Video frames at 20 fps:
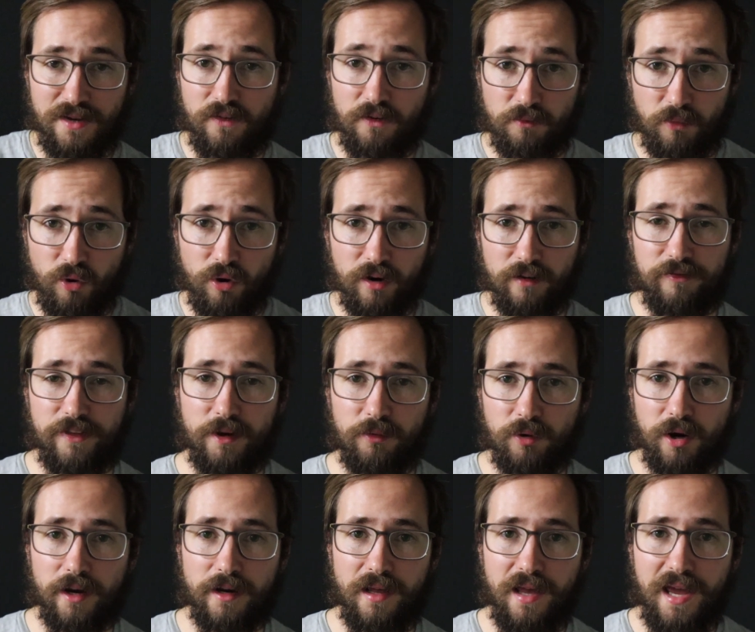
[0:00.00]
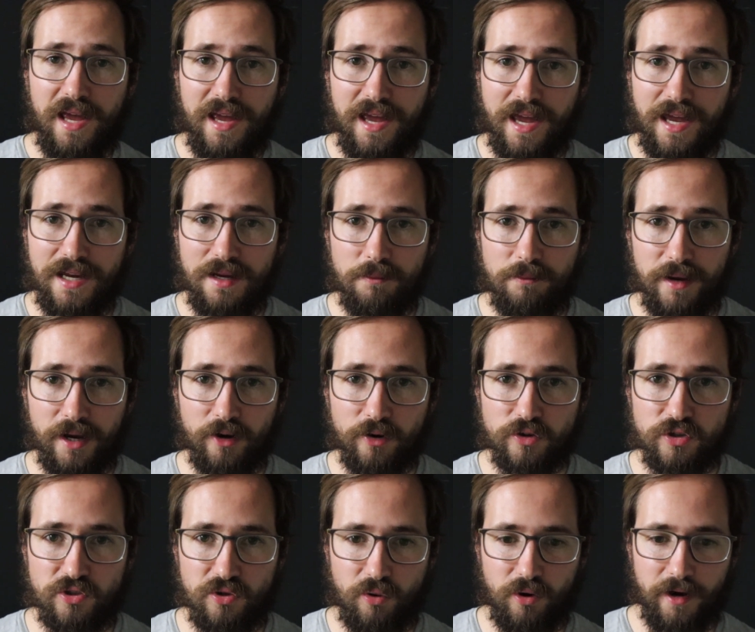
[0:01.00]
even more if they run a bigger
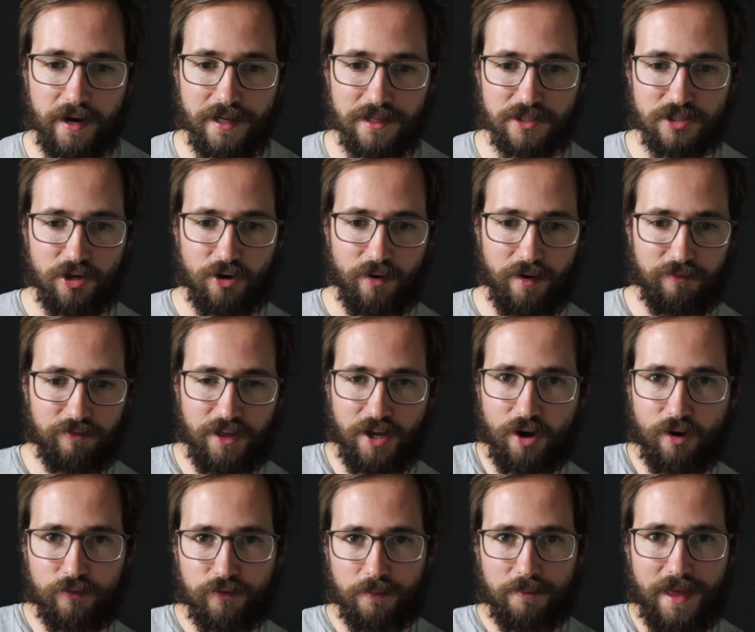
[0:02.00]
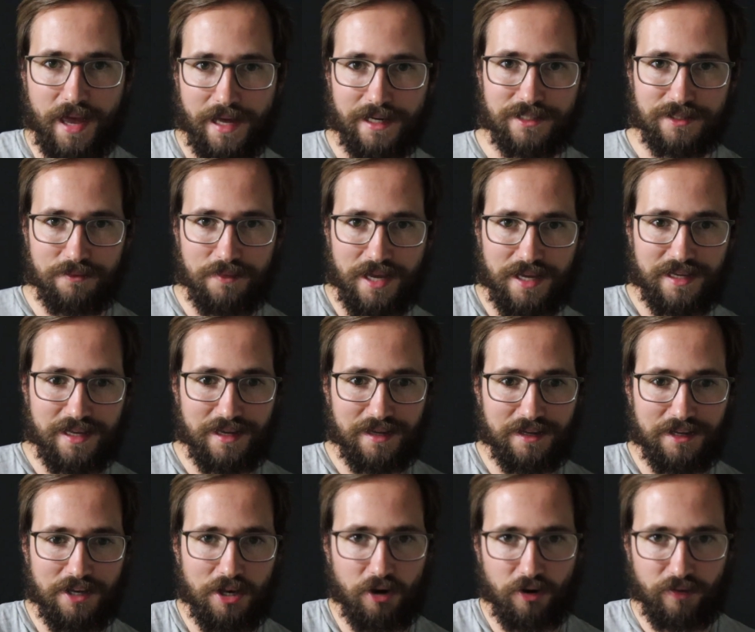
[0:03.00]
store. And so if they go from that to
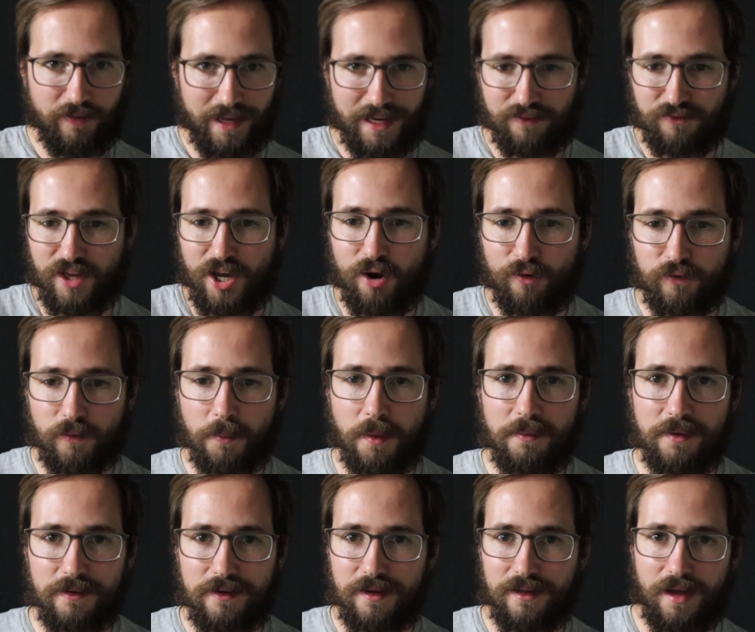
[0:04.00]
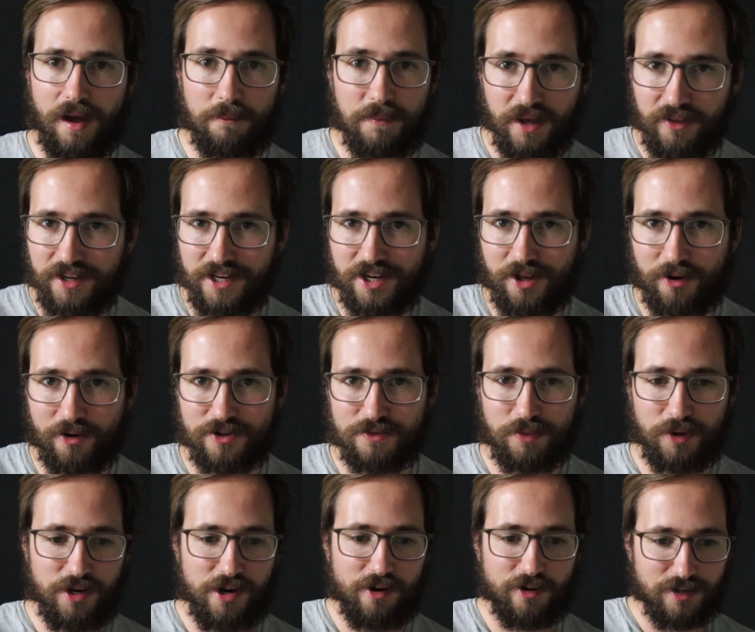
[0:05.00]
making, you know, like if they go from $1 million
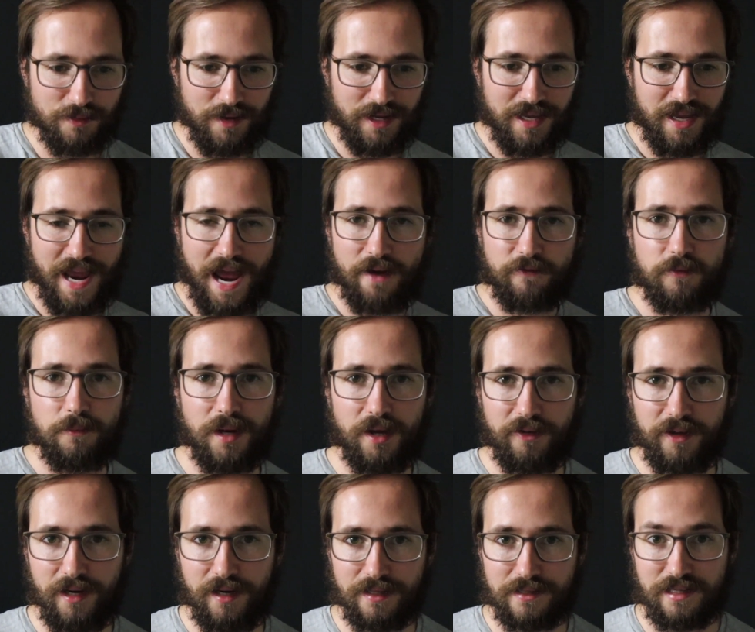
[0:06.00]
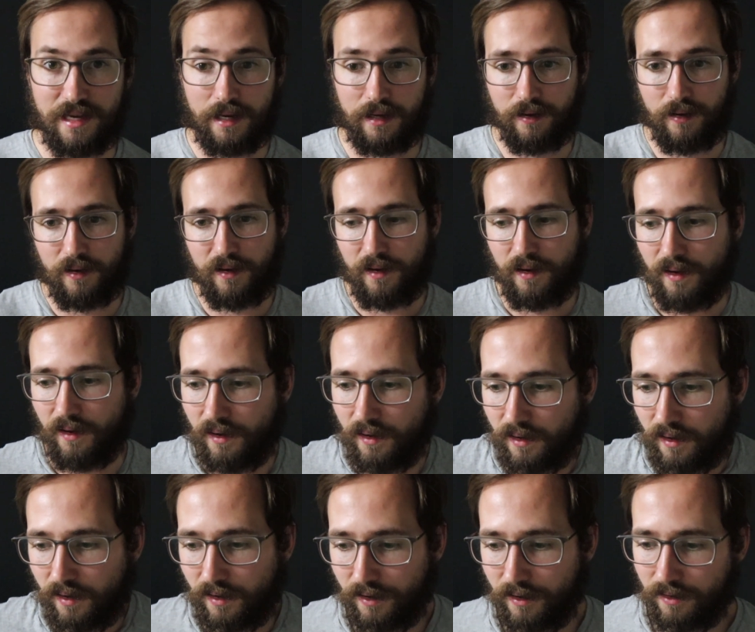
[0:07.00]
per year to making $500,000, it's like,
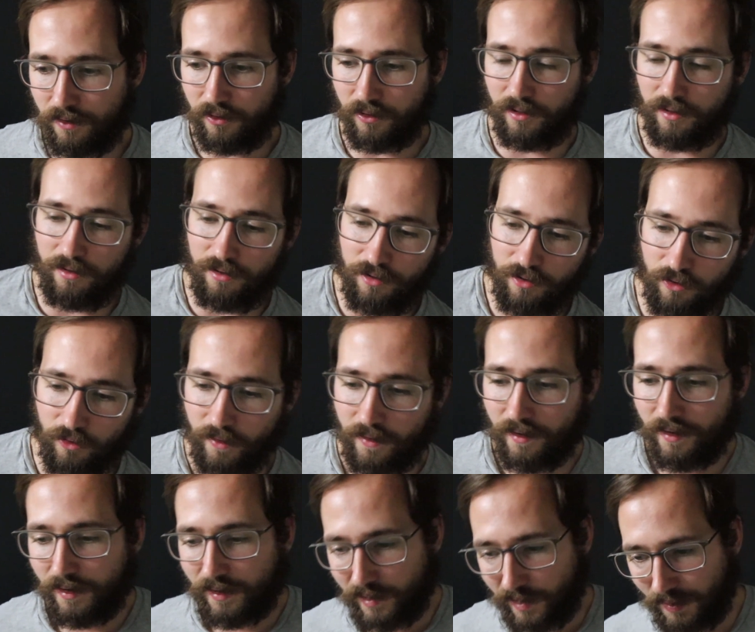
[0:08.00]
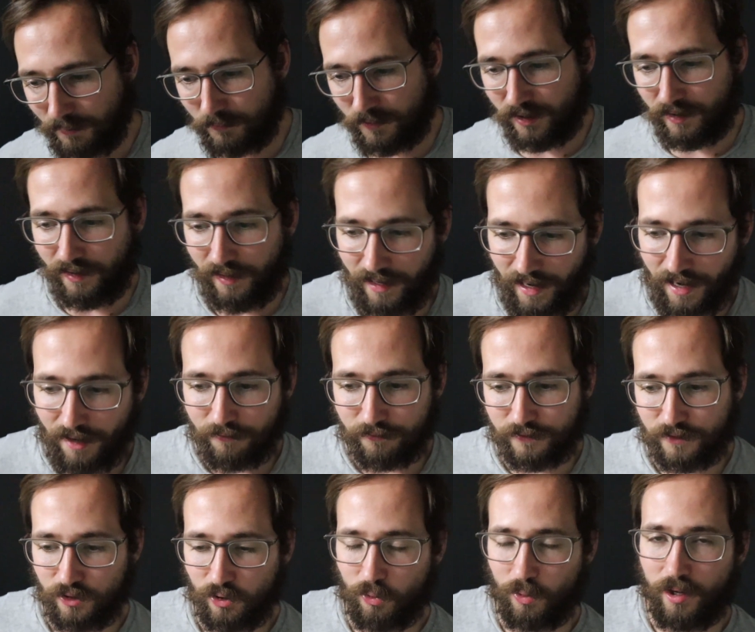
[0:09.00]
oh no, I'm going to
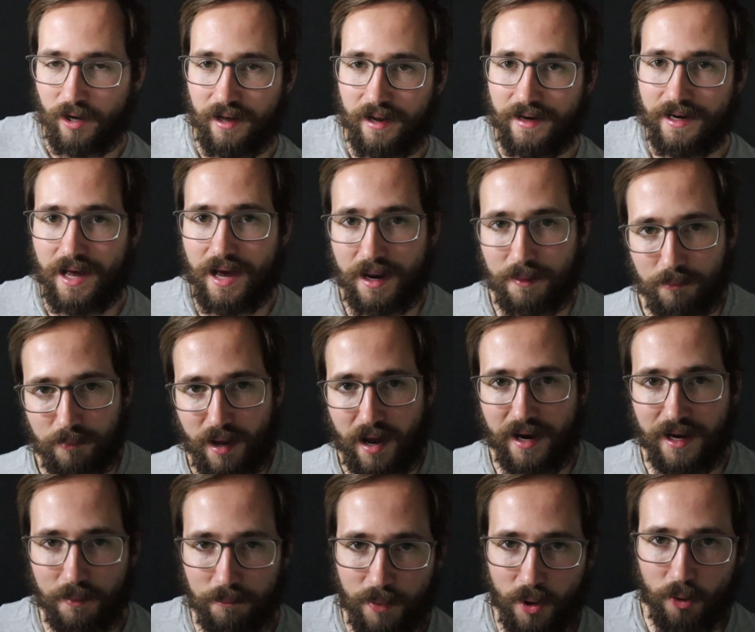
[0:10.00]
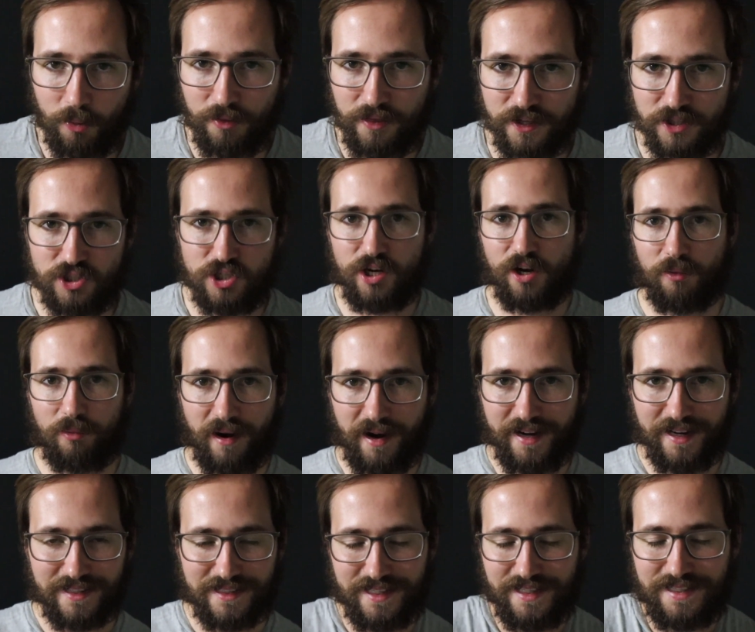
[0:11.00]
have to not buy a boat this year,
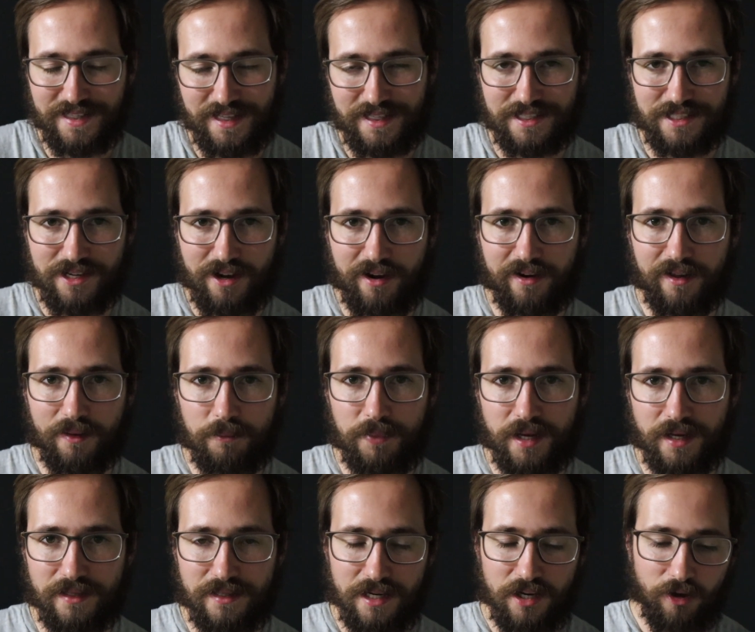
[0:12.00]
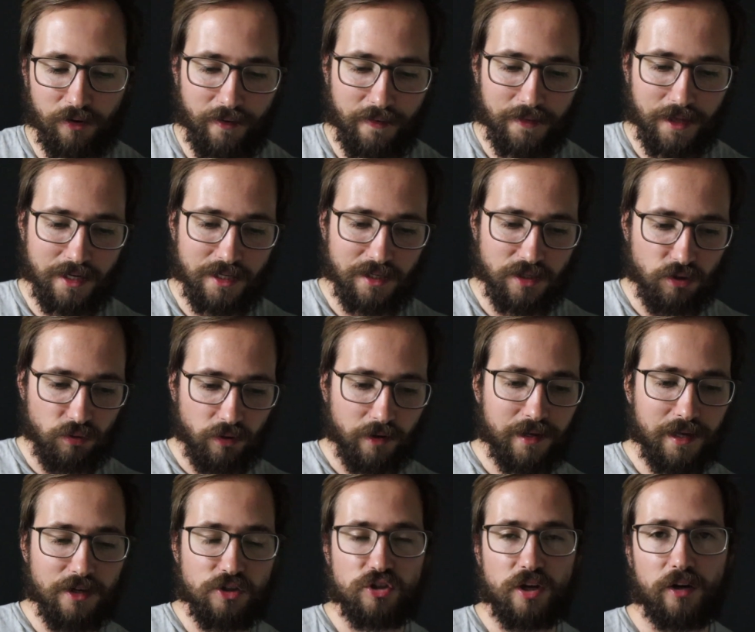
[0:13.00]
right? It's not a big deal. And then you
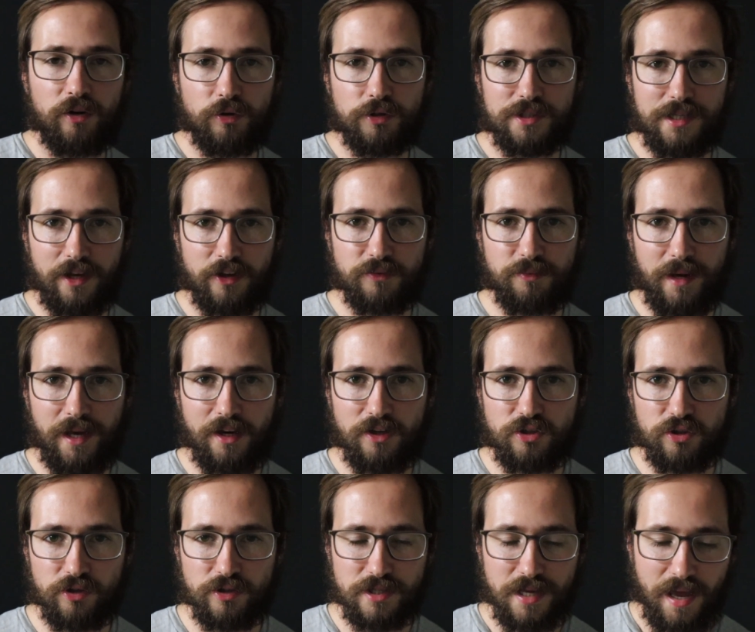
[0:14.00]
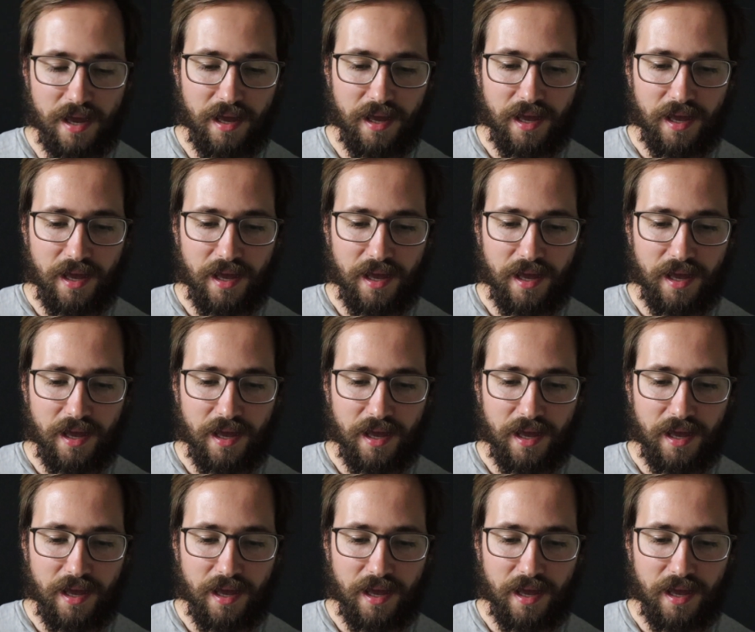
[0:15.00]
look at general sales managers,